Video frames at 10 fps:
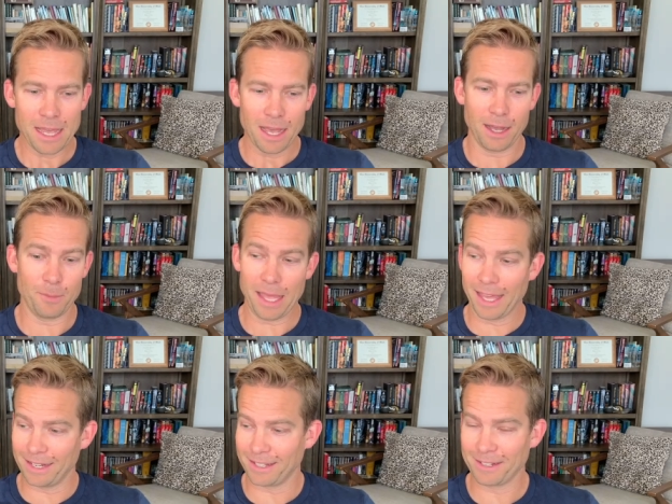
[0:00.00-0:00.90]

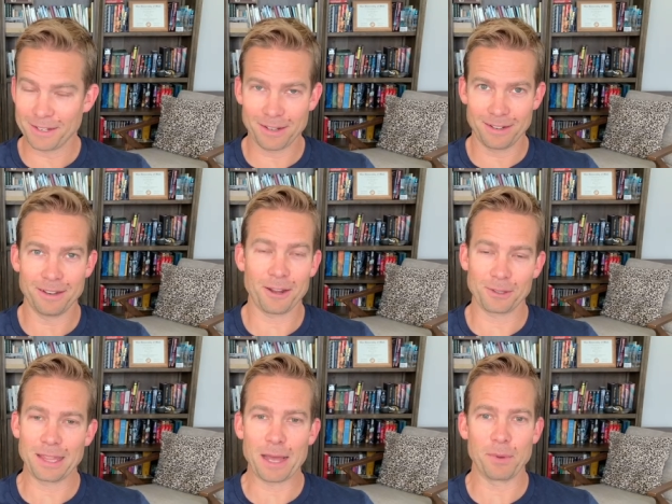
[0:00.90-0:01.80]
And not
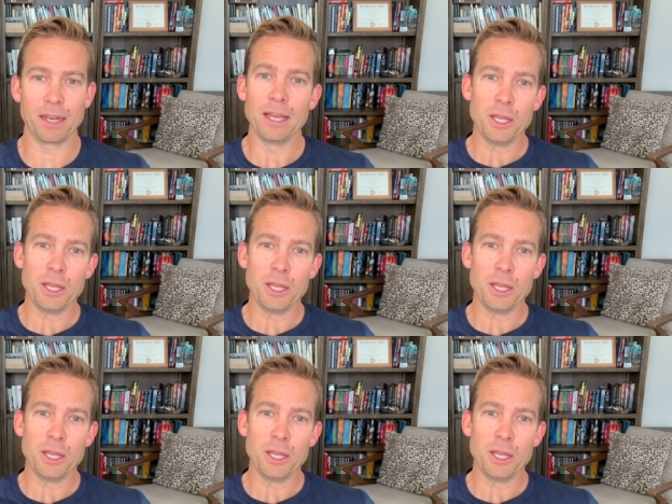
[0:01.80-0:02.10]
only that, but